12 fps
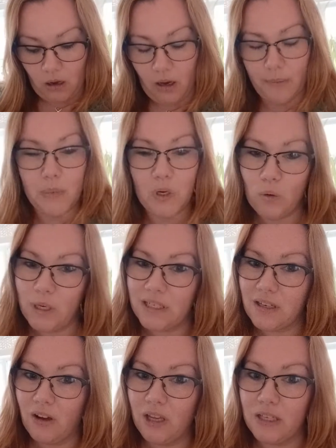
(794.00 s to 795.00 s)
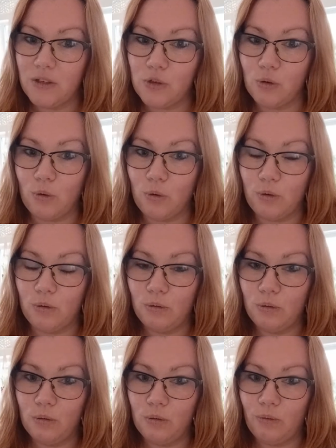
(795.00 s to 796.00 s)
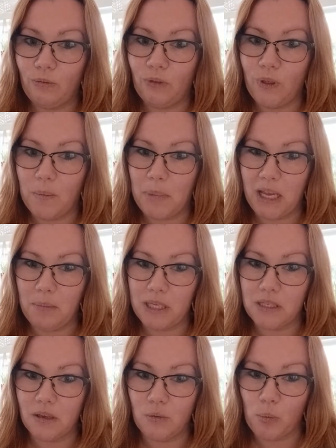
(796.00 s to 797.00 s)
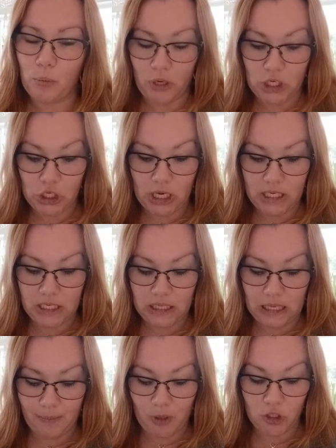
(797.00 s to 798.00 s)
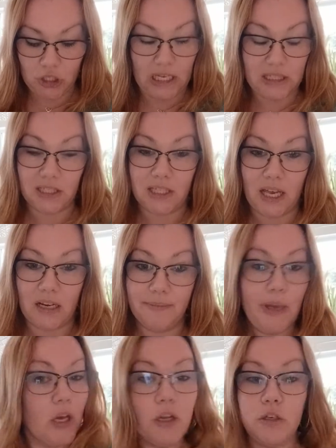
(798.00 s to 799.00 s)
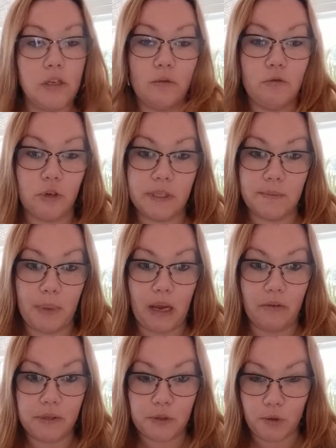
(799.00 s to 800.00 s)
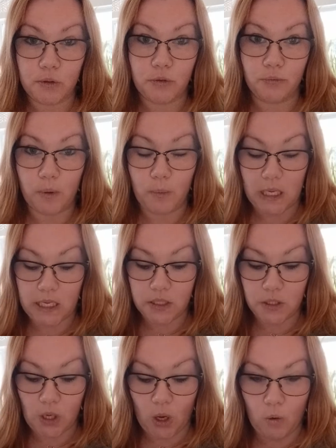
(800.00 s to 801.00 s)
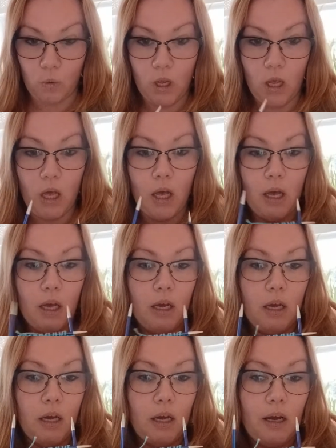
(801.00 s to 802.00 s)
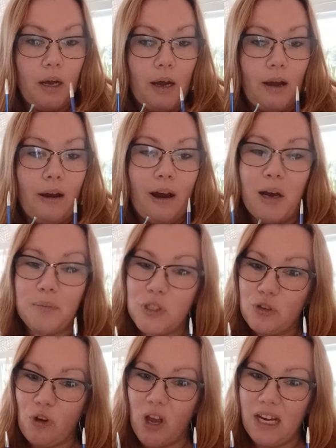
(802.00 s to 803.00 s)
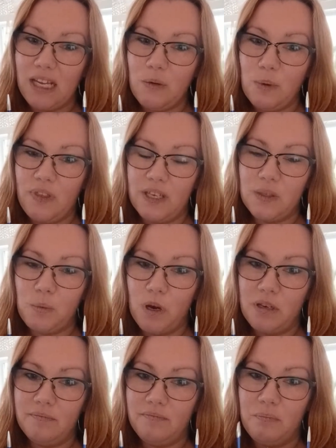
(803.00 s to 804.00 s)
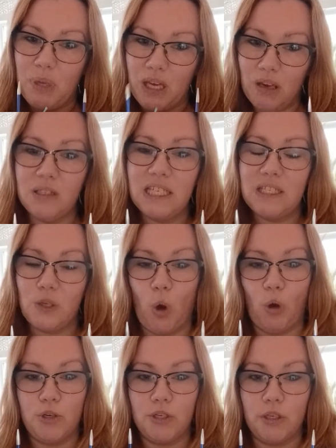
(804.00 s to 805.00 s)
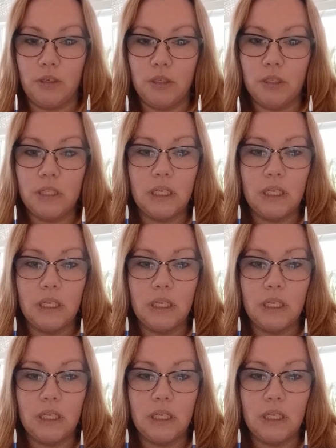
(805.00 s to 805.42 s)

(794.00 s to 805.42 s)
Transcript: I'm not entirely sure that the baby's going to appreciate it that much. And as I said, don't trust the parents not to ruin it. So I'm struggling with this one because it's cotton.